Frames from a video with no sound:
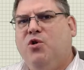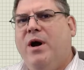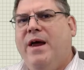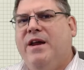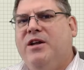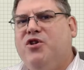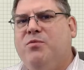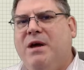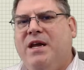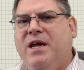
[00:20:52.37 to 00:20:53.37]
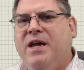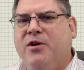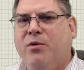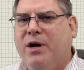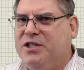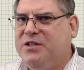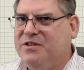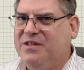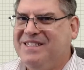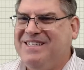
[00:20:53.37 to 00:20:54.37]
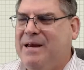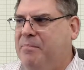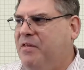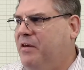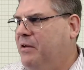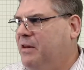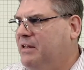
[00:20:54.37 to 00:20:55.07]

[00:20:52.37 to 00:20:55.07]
creating too many iterations of the same thing.